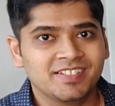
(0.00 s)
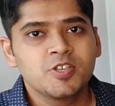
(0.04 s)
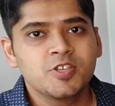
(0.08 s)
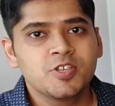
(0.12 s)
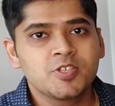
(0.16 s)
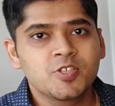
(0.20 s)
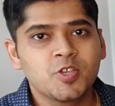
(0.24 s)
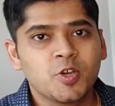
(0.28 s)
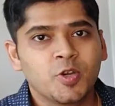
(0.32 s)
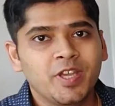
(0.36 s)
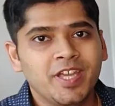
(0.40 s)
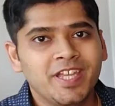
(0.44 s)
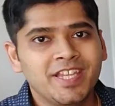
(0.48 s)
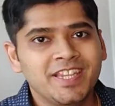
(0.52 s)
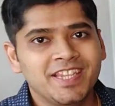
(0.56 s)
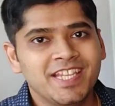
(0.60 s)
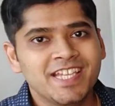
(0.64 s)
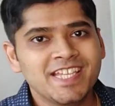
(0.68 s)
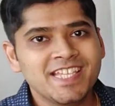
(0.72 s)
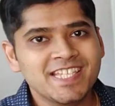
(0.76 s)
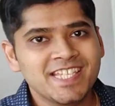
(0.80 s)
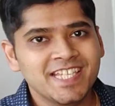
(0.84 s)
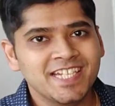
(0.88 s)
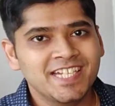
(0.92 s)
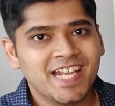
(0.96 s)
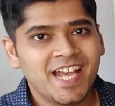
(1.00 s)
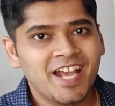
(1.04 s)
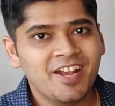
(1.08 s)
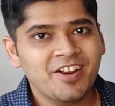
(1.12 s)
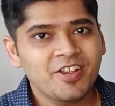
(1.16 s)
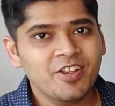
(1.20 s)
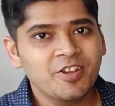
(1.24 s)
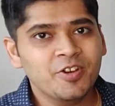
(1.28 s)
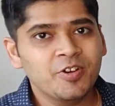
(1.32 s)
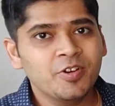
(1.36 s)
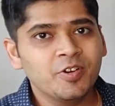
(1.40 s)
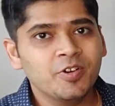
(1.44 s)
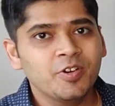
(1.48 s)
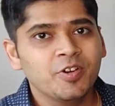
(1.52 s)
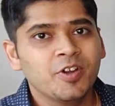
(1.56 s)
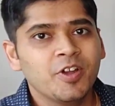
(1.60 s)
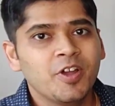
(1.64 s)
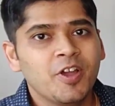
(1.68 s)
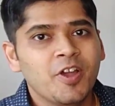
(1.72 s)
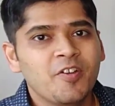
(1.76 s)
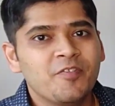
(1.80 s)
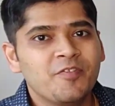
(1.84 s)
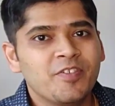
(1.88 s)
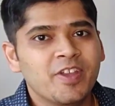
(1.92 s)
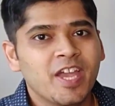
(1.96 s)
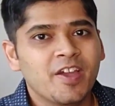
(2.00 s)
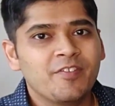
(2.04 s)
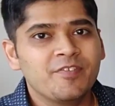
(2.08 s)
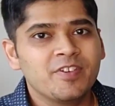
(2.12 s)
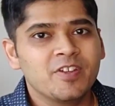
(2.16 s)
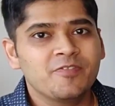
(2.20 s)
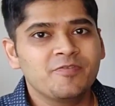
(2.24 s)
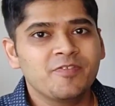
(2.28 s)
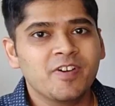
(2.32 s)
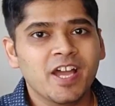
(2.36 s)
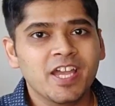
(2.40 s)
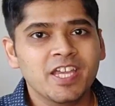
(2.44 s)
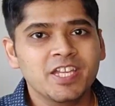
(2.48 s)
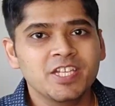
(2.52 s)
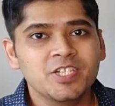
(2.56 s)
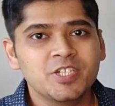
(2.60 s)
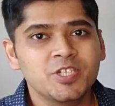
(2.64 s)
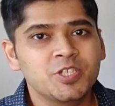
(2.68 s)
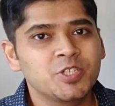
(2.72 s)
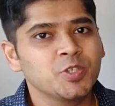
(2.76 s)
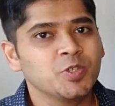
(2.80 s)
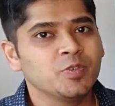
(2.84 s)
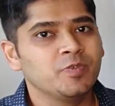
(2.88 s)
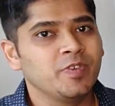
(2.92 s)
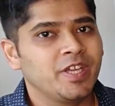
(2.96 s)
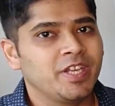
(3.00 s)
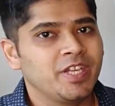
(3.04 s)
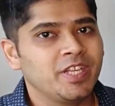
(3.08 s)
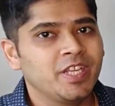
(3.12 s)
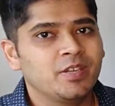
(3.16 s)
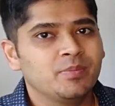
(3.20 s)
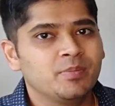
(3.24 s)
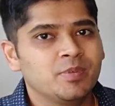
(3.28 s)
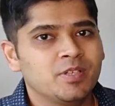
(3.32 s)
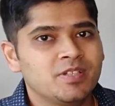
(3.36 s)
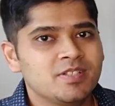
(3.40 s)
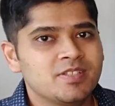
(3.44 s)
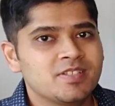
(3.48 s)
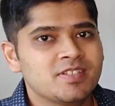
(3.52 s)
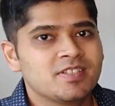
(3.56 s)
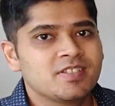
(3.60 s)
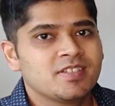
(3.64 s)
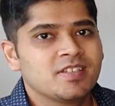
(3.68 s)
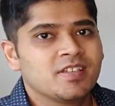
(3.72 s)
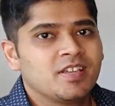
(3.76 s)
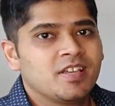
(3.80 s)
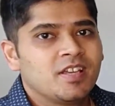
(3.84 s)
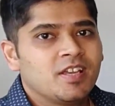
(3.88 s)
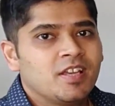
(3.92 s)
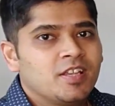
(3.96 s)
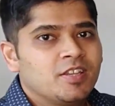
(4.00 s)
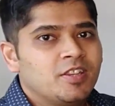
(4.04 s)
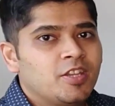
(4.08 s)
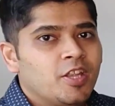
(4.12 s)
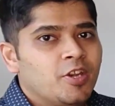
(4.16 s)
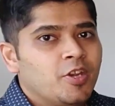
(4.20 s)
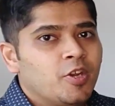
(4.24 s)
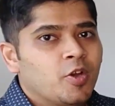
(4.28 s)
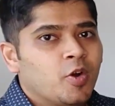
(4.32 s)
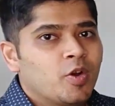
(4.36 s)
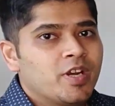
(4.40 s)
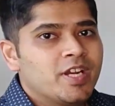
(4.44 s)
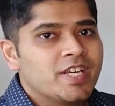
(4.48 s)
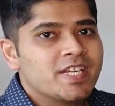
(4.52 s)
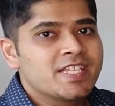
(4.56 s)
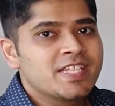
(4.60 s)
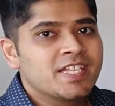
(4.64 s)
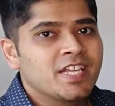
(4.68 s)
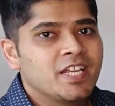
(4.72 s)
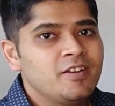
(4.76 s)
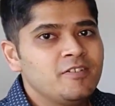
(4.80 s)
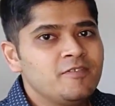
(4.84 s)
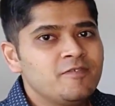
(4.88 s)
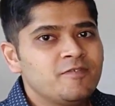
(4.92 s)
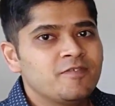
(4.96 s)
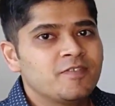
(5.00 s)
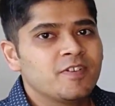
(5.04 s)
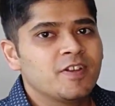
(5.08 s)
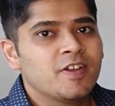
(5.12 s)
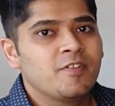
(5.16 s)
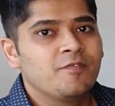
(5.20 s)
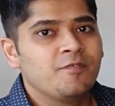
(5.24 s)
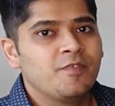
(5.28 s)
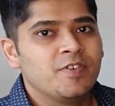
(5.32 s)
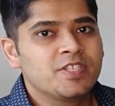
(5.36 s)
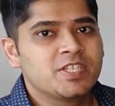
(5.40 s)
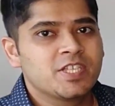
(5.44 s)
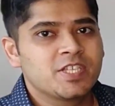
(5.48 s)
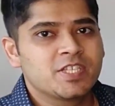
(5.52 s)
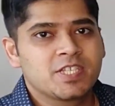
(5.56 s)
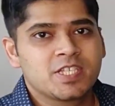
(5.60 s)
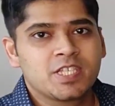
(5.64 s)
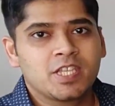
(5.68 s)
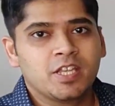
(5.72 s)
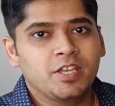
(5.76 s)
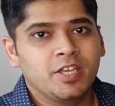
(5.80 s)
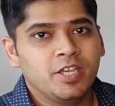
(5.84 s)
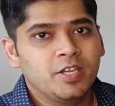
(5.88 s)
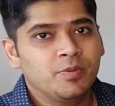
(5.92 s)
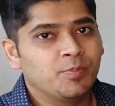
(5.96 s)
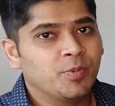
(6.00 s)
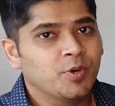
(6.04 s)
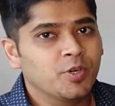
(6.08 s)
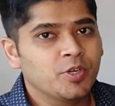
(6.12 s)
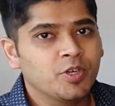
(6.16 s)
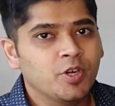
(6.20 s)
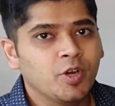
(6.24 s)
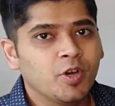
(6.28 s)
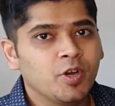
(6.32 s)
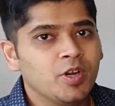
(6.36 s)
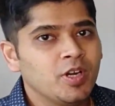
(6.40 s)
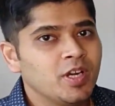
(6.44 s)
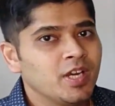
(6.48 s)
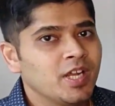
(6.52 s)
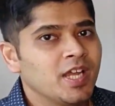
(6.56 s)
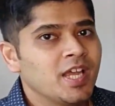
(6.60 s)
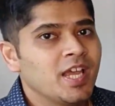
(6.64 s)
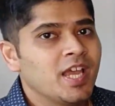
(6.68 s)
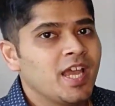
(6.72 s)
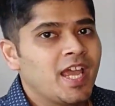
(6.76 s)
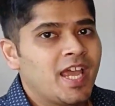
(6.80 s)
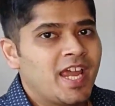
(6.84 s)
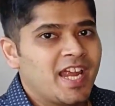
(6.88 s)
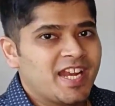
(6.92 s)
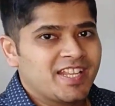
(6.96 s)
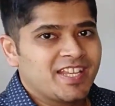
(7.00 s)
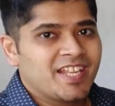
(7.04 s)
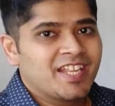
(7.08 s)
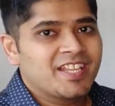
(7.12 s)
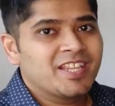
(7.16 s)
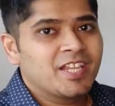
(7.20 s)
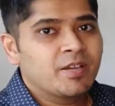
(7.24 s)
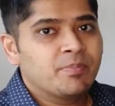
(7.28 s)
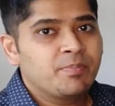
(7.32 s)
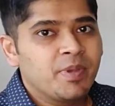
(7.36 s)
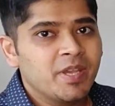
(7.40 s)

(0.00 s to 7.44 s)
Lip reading: So in this scenario, we have defined 2 variables: the node itself, which is the input node, and then the